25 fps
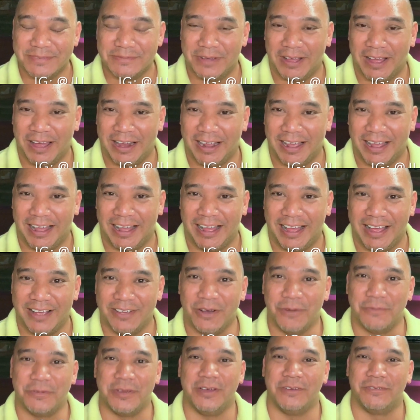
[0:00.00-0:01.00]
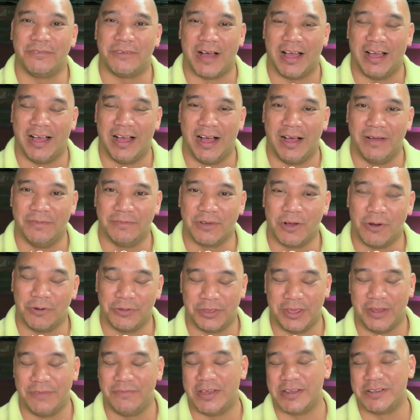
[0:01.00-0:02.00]
But I hope you go
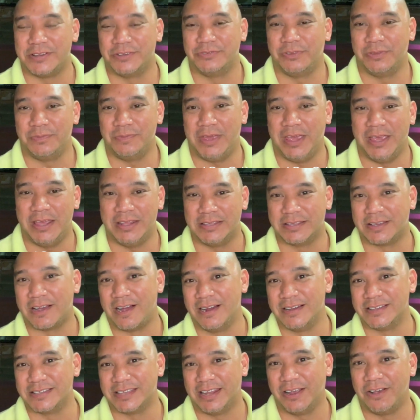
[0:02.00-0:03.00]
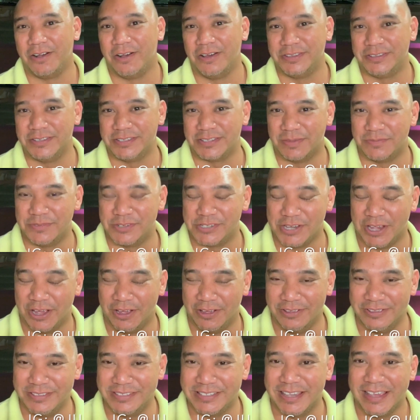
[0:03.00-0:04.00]
with the adventures with me. The car's going to go into some
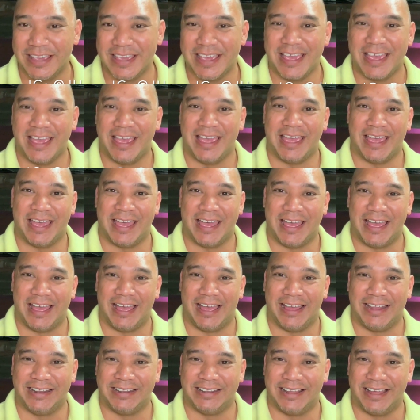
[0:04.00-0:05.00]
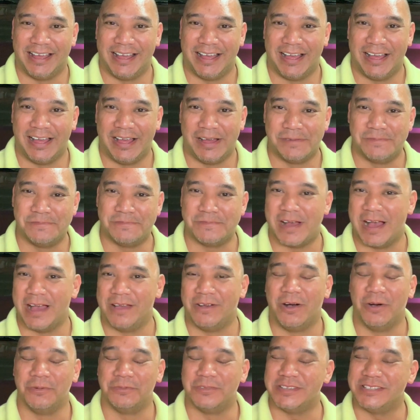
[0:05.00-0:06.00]
shows. And
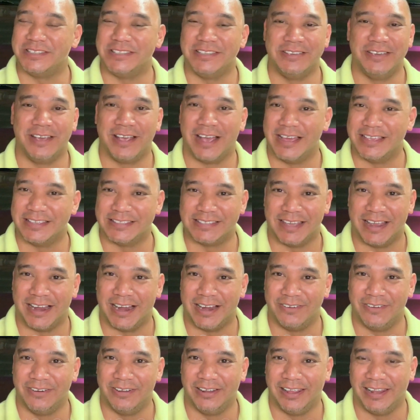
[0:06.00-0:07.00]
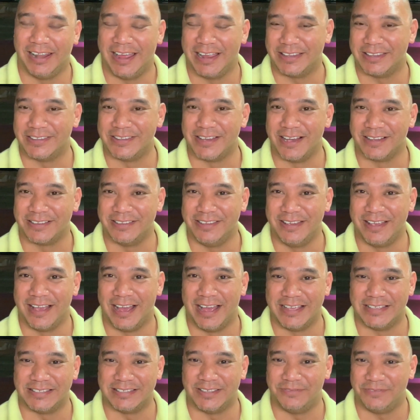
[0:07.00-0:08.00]
I hope to see you guys there. I really like to talk to you
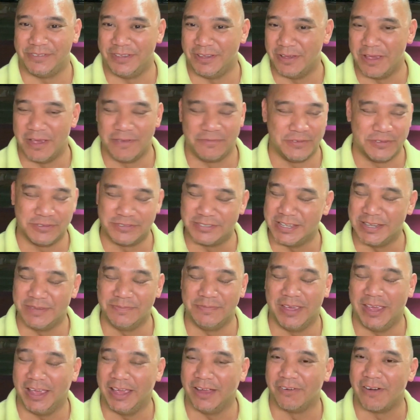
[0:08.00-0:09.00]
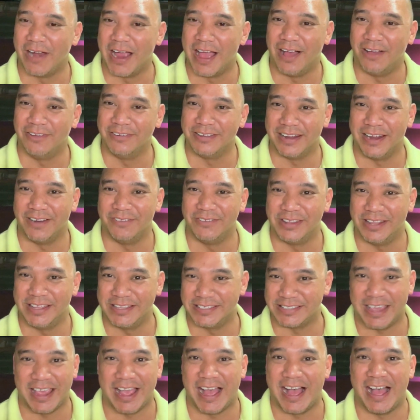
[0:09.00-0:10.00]
guys. If you see me around and
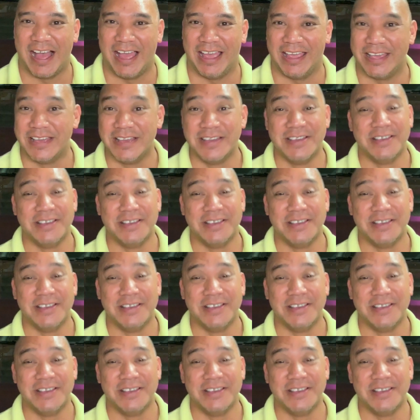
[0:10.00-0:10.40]
everything, say hi.